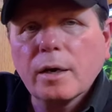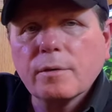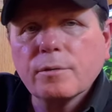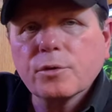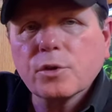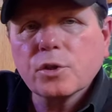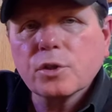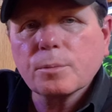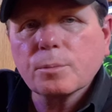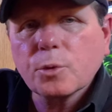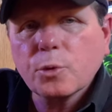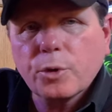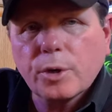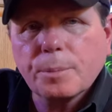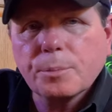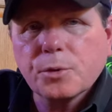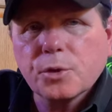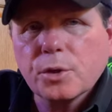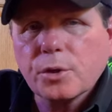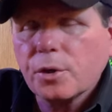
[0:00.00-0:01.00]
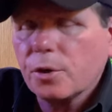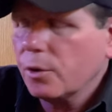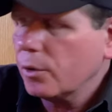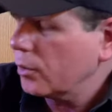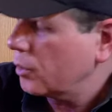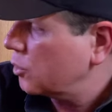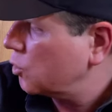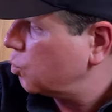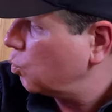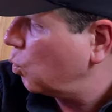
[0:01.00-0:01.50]
some crypts in
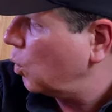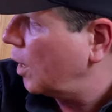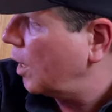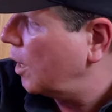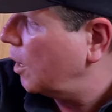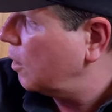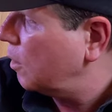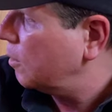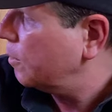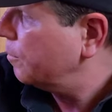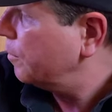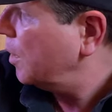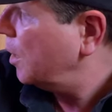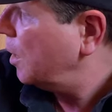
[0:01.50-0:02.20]
here as well.